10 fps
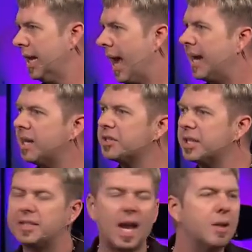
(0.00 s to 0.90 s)
And it is
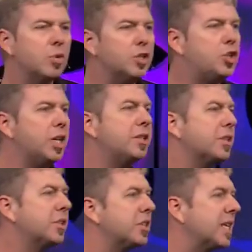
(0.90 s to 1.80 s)
the time when
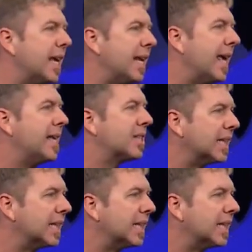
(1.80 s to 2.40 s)
Jesus is getting his